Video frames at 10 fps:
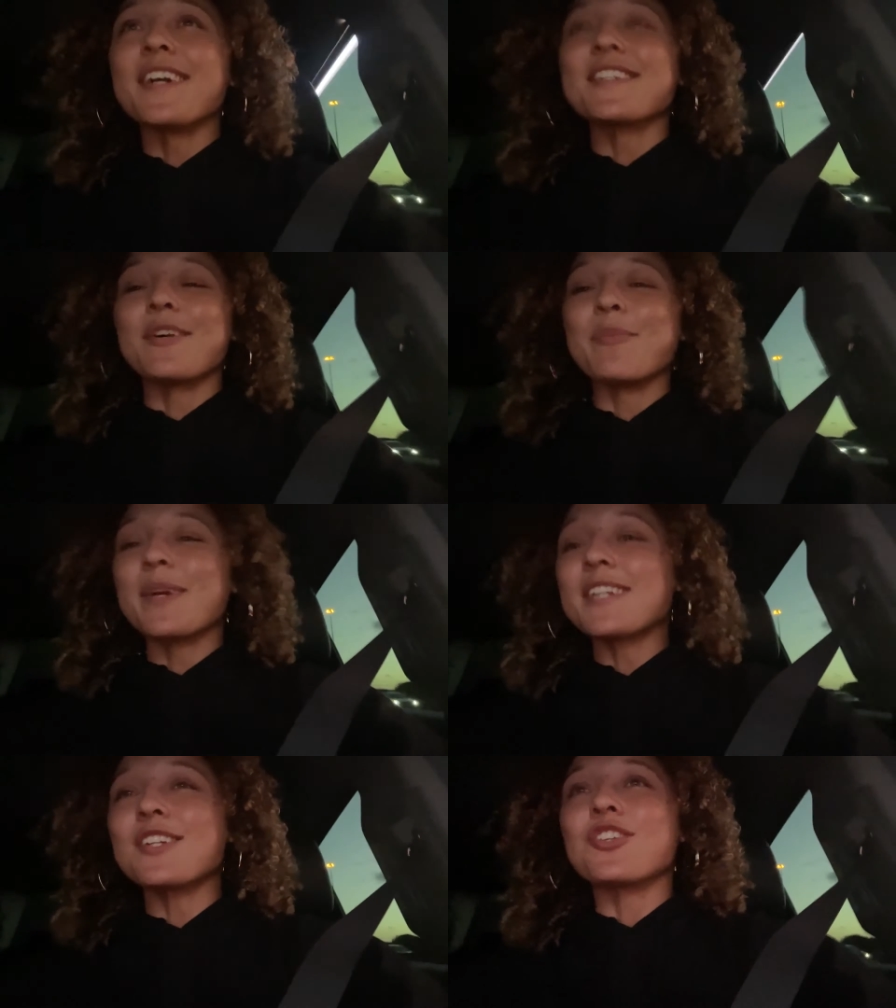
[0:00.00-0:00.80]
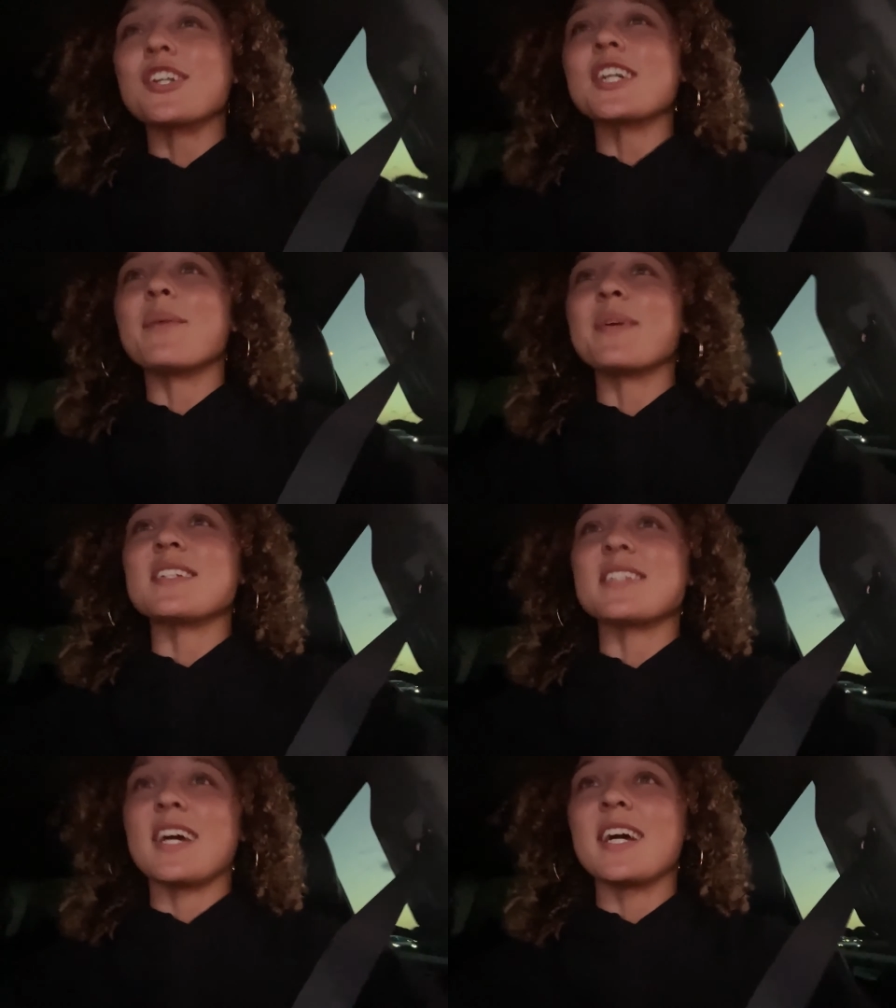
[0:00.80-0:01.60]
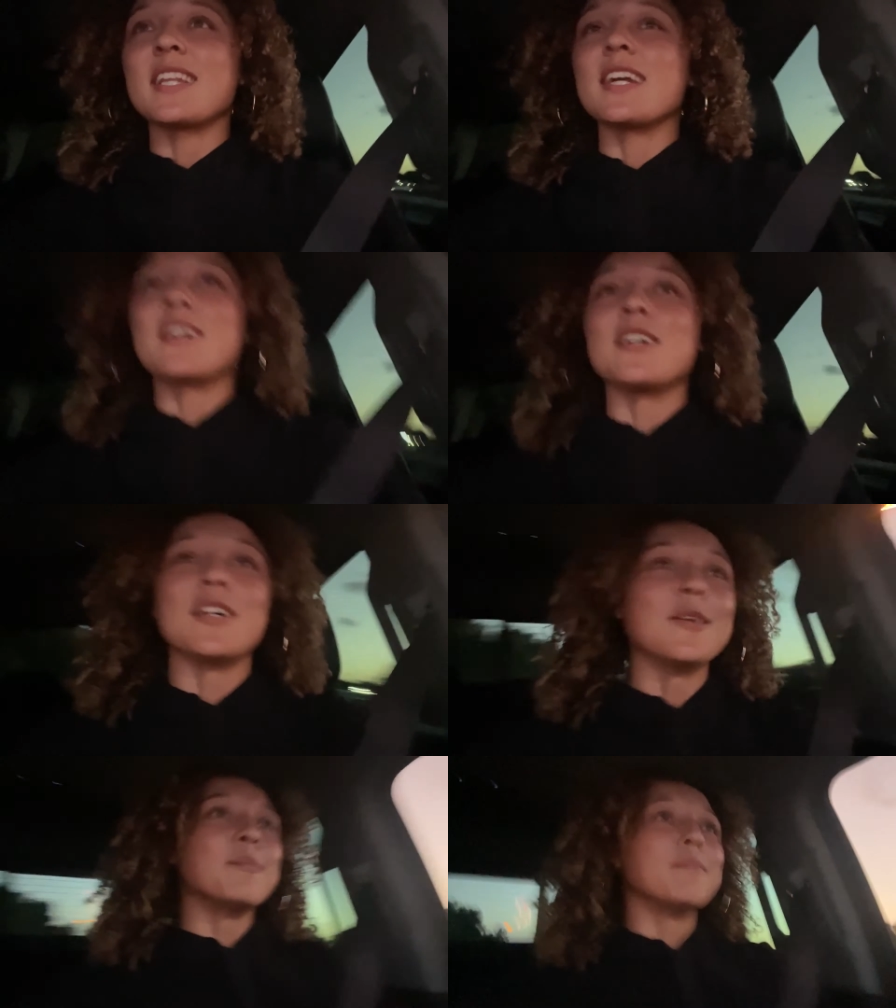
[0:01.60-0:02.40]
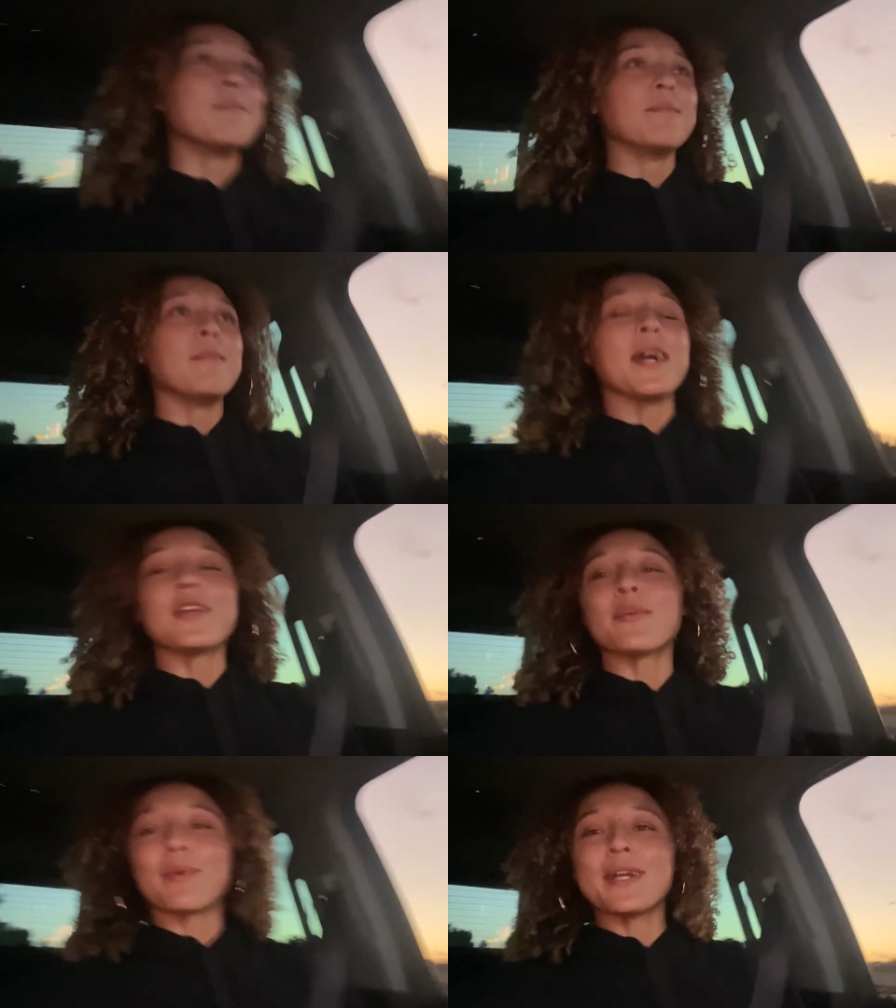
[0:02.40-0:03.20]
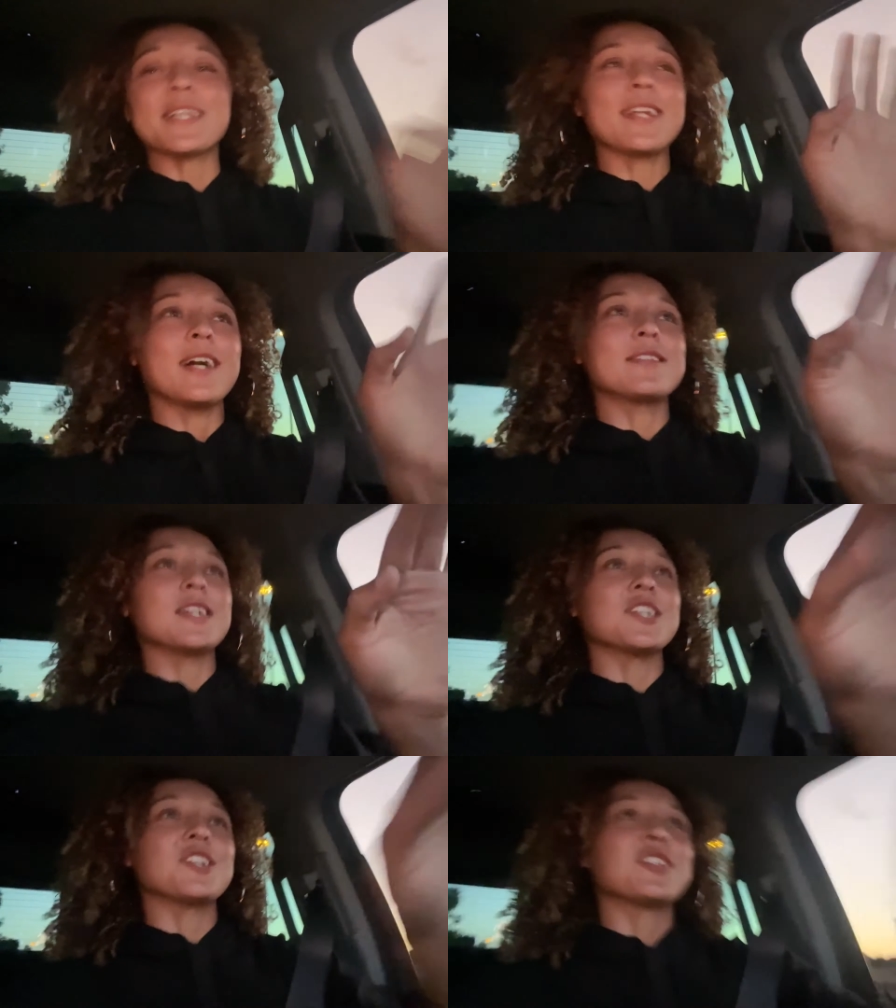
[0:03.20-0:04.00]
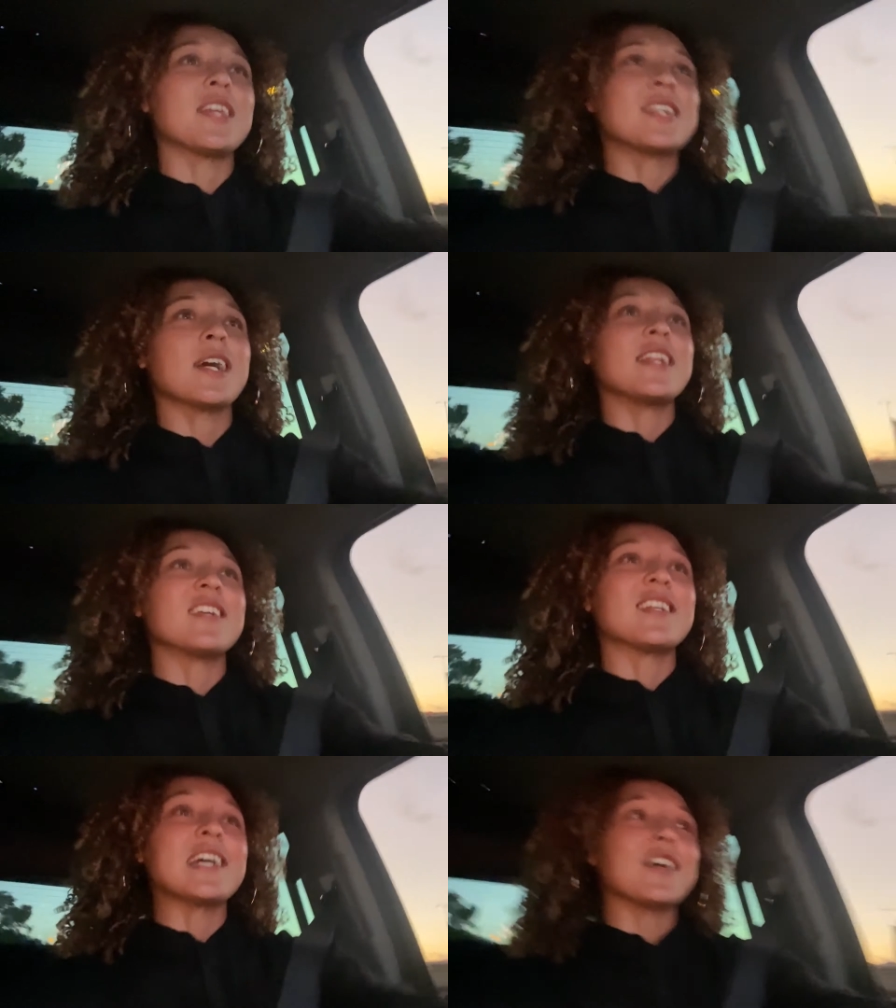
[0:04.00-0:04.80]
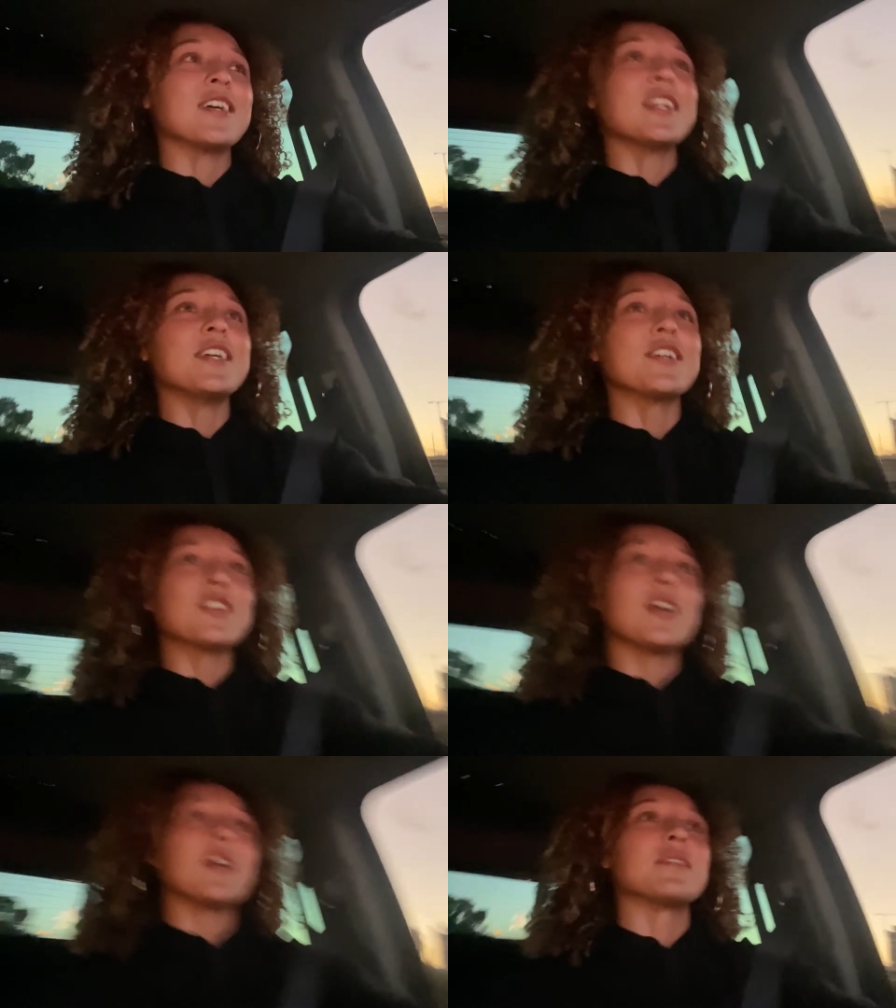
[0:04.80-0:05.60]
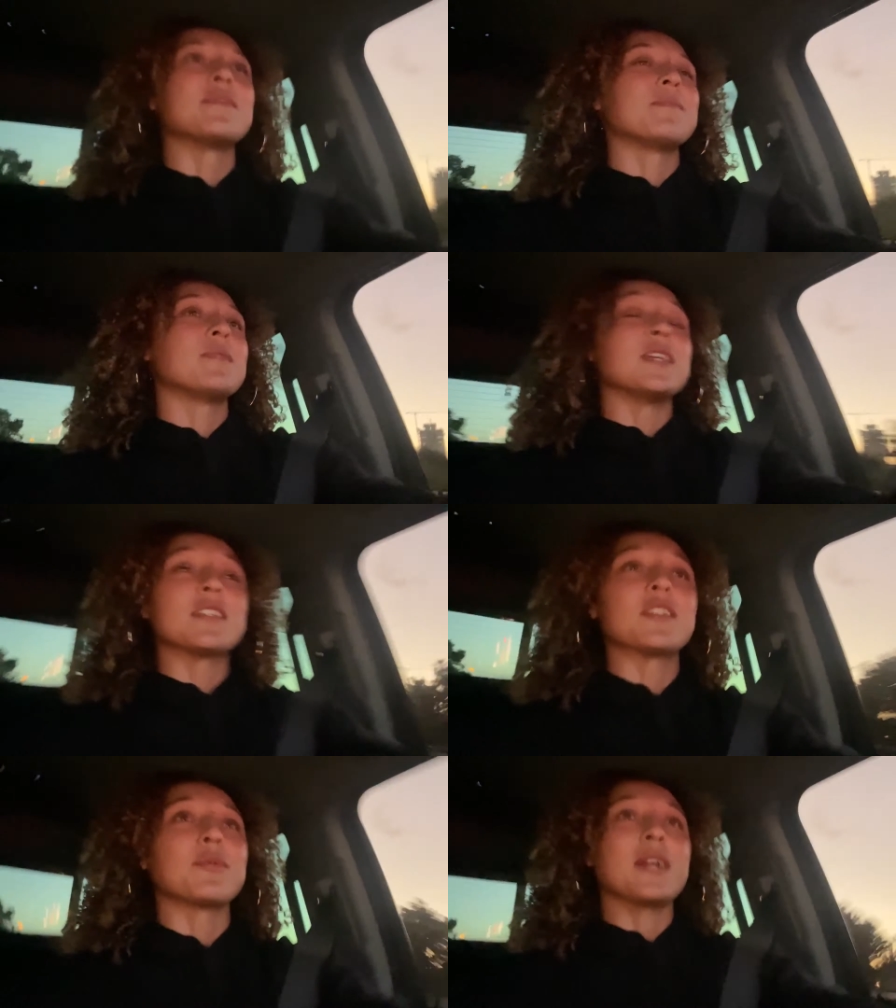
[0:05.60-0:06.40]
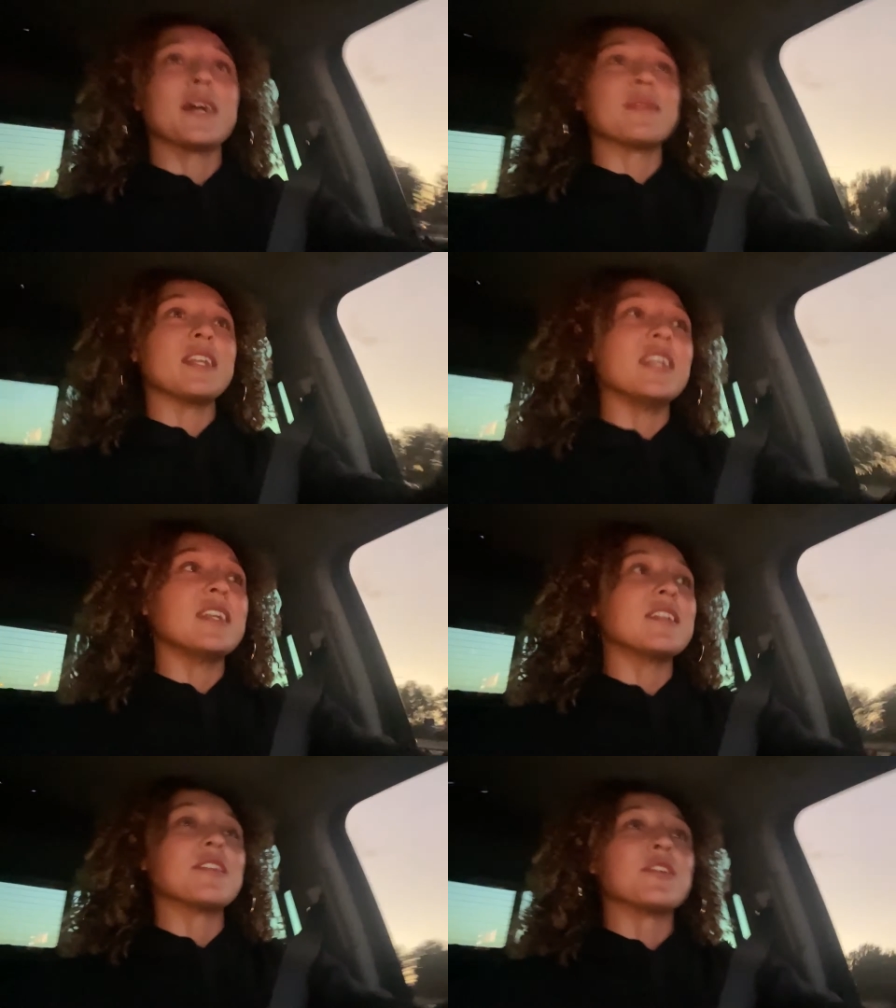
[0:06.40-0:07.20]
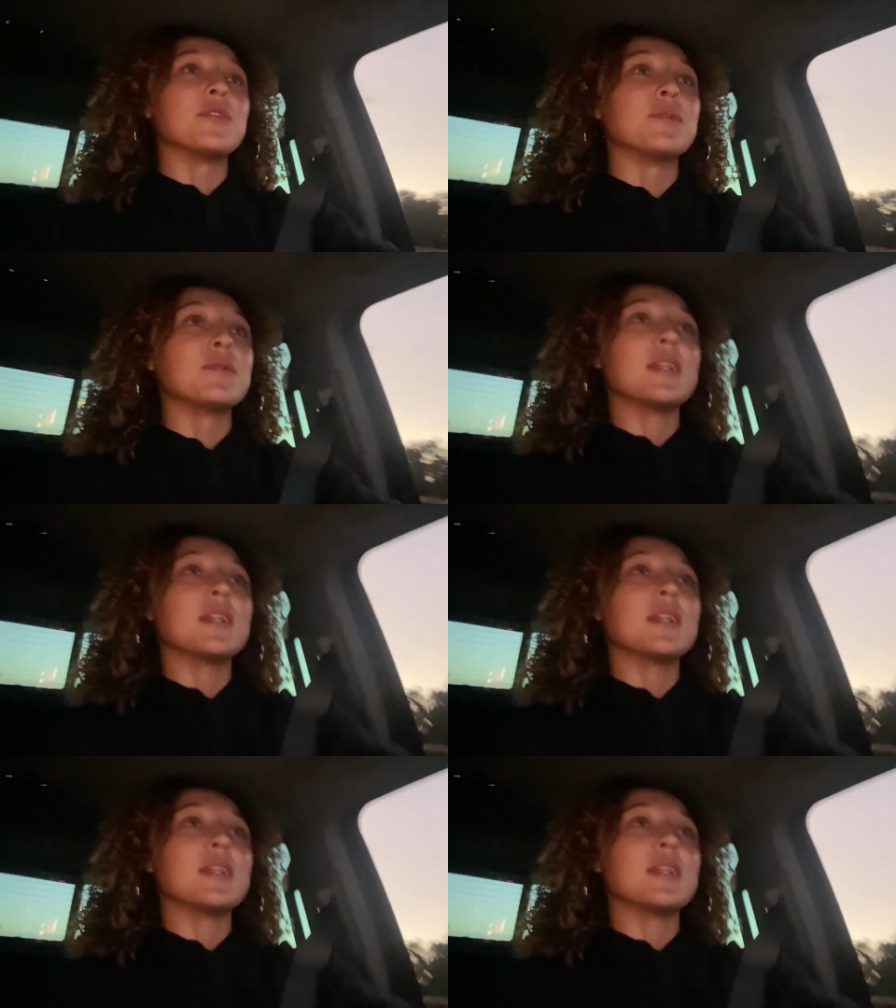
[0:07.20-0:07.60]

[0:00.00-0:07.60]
y'all. So I'm bringing the truck out because I had like a minor breakdown slash anxiety attack earlier. So was, this is what I've been needing to do.